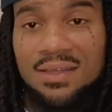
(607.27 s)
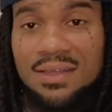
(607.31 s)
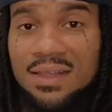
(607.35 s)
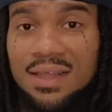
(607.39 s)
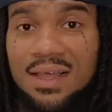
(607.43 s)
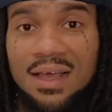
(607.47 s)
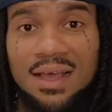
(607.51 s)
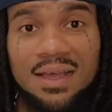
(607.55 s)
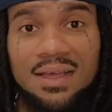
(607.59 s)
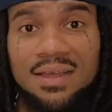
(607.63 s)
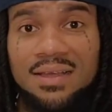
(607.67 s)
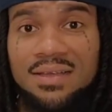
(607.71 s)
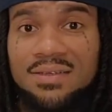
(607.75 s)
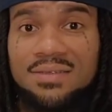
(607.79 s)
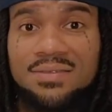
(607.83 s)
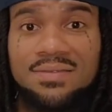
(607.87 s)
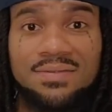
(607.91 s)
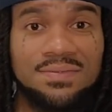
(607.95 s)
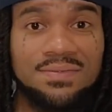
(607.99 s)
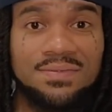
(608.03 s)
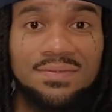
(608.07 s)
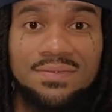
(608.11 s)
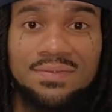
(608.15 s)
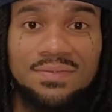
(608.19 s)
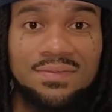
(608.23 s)
Like
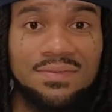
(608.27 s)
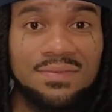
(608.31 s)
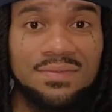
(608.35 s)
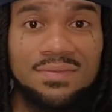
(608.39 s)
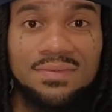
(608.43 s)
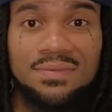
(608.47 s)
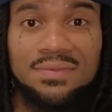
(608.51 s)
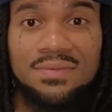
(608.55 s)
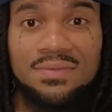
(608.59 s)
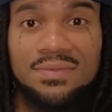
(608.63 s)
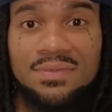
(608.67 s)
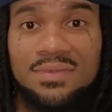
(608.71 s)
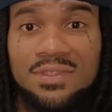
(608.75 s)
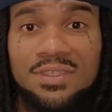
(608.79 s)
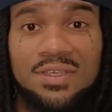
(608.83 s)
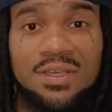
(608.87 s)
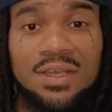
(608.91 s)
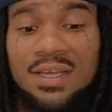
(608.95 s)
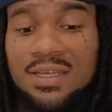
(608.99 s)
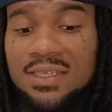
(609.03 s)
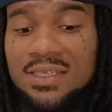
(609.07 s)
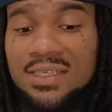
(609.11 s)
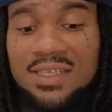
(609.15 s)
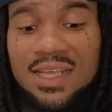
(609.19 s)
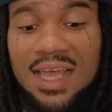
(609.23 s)

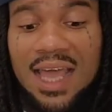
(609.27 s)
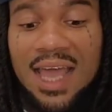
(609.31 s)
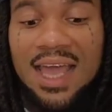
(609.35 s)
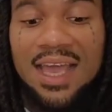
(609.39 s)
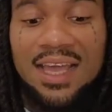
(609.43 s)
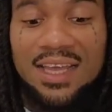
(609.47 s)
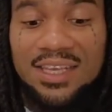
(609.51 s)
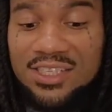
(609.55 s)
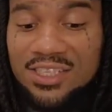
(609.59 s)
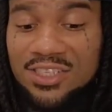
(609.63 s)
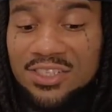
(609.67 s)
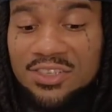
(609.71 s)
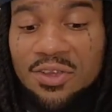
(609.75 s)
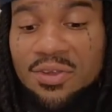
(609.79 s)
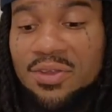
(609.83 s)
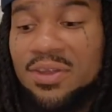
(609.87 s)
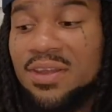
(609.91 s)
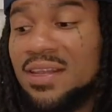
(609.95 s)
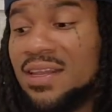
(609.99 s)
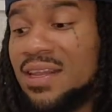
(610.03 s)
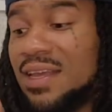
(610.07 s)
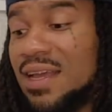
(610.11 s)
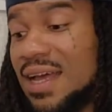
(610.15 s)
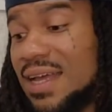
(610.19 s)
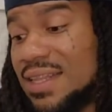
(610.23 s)
you ain't just had sturdy
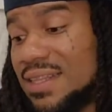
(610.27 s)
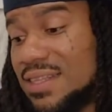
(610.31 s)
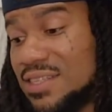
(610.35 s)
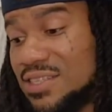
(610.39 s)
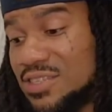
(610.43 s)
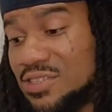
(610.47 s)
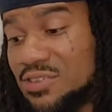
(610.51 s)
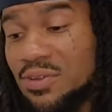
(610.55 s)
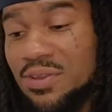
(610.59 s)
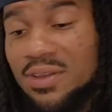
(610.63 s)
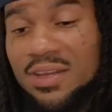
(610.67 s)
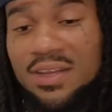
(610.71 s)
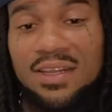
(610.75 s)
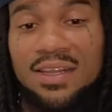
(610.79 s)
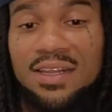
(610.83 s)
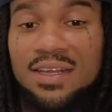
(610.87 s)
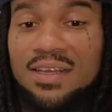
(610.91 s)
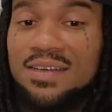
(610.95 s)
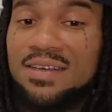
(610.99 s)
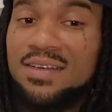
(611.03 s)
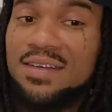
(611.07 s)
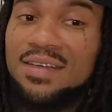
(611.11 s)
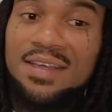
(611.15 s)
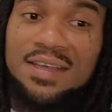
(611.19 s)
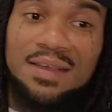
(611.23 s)
nigga after sturdy
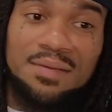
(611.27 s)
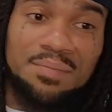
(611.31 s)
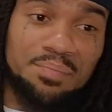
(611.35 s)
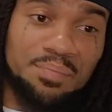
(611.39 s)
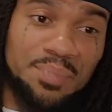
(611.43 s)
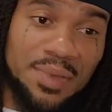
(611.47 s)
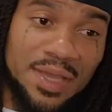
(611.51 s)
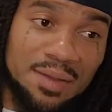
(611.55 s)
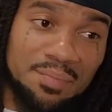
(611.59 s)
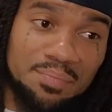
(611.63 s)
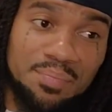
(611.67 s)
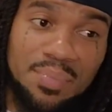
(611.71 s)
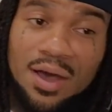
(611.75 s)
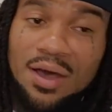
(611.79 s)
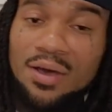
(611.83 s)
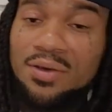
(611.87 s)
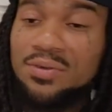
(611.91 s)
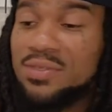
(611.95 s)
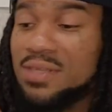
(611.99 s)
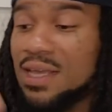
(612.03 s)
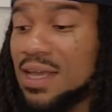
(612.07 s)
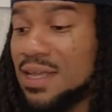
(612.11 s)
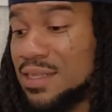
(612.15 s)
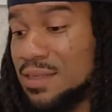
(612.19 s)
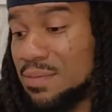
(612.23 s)
nigga, big
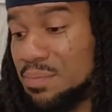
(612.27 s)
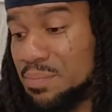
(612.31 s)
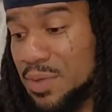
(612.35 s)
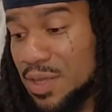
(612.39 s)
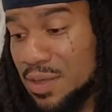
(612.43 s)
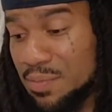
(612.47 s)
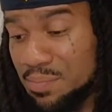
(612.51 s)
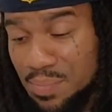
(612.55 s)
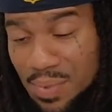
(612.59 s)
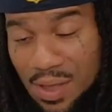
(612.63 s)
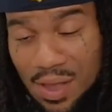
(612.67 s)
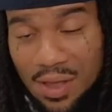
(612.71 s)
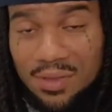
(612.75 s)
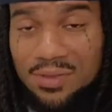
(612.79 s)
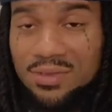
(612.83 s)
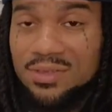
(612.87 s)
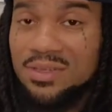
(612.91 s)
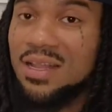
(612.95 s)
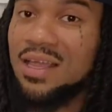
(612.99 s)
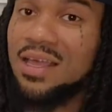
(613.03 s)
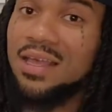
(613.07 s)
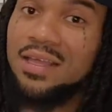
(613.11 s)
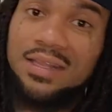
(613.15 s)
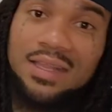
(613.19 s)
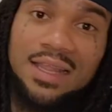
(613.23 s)
boss after big boss.
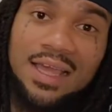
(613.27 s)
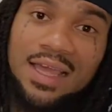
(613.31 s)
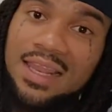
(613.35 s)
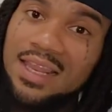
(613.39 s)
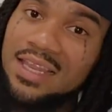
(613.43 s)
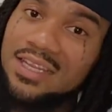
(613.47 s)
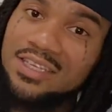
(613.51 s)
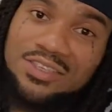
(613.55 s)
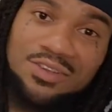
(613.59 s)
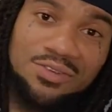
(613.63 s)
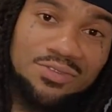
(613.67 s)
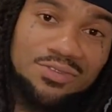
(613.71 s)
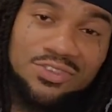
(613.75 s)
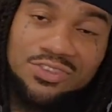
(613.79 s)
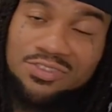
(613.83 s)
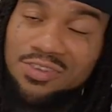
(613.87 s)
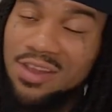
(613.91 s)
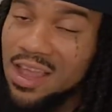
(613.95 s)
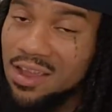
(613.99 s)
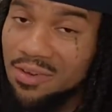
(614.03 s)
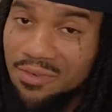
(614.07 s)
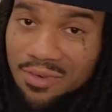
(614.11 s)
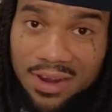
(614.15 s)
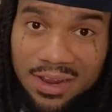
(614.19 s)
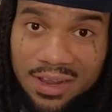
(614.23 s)
Like, that ain't your
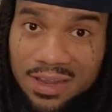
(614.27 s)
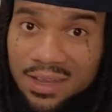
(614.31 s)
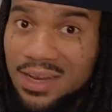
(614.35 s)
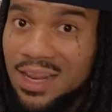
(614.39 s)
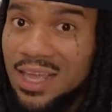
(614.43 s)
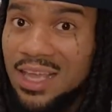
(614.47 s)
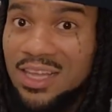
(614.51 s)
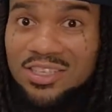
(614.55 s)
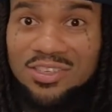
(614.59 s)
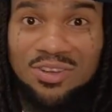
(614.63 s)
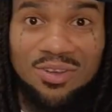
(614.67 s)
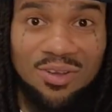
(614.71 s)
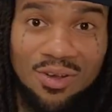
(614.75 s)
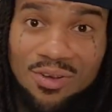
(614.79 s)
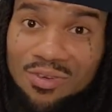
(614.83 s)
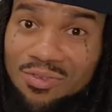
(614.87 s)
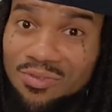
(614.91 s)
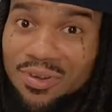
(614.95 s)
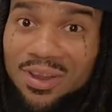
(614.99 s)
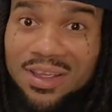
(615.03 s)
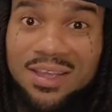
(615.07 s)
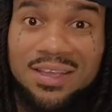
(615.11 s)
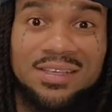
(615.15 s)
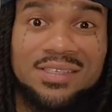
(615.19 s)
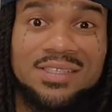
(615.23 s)
track record. That ain't your whole
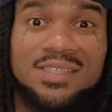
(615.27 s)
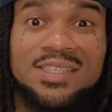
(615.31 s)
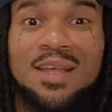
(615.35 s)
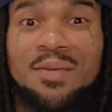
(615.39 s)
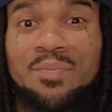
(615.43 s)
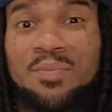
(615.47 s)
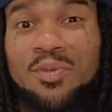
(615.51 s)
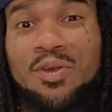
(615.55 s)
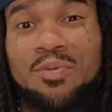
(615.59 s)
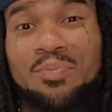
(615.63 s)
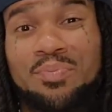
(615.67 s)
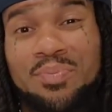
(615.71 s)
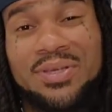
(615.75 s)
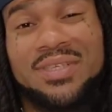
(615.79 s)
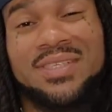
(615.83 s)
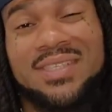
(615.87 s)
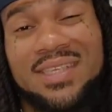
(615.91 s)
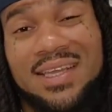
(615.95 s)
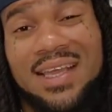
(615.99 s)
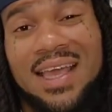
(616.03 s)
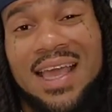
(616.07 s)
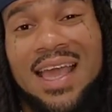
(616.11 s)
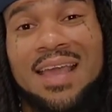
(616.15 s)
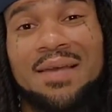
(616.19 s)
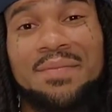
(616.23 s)
record. Step your
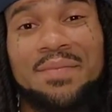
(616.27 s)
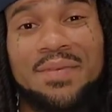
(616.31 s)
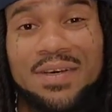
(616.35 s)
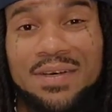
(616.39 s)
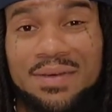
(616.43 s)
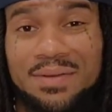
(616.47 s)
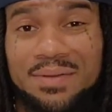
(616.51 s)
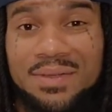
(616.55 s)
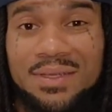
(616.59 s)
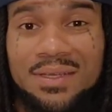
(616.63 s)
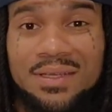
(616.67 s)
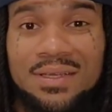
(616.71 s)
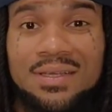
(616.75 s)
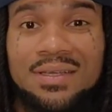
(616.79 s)
pussy game up.